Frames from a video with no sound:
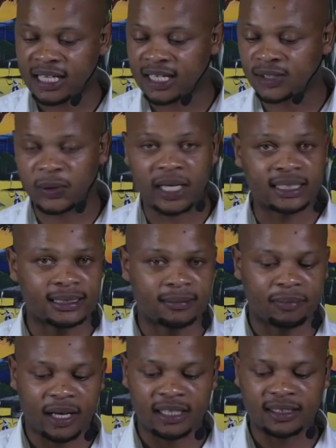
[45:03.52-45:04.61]
we begin to
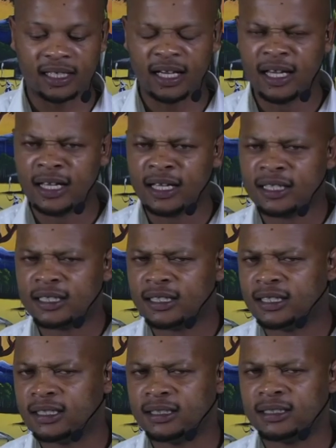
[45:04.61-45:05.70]
anticipate,
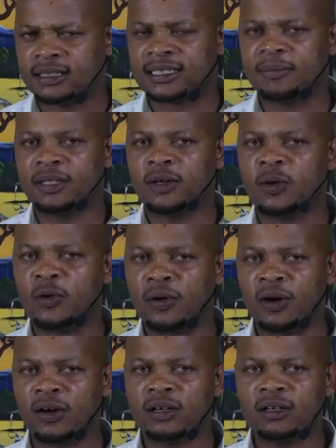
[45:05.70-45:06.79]
did
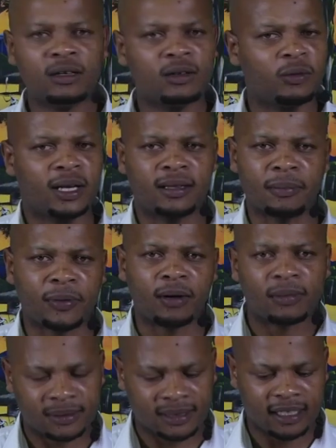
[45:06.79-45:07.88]
something go wrong what
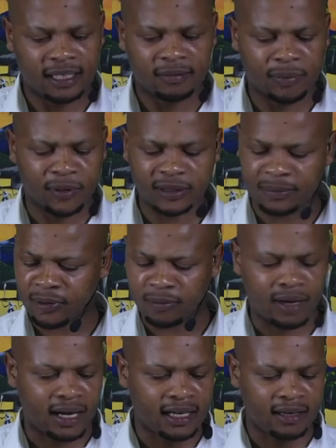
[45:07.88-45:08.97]
are the problems that can be
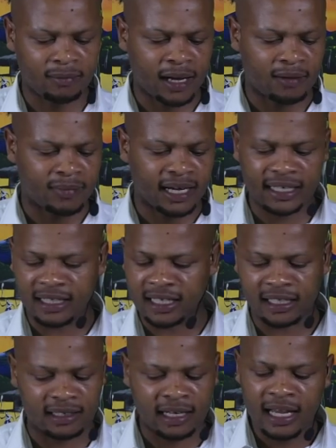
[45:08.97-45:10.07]
brought about by
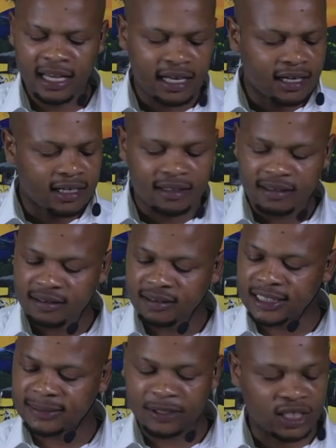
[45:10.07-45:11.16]
money, and then
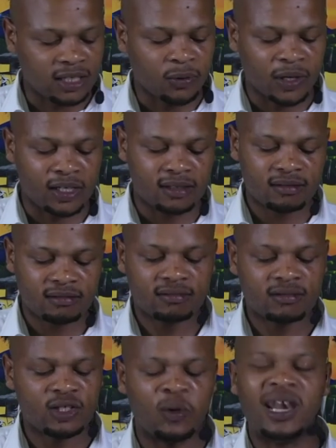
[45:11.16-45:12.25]
especially
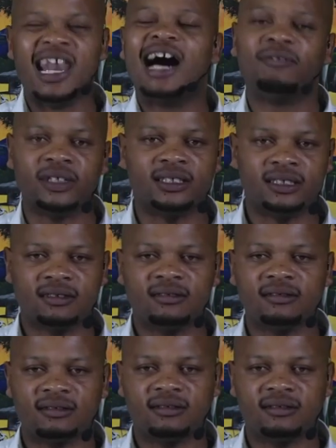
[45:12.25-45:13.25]
when you love it.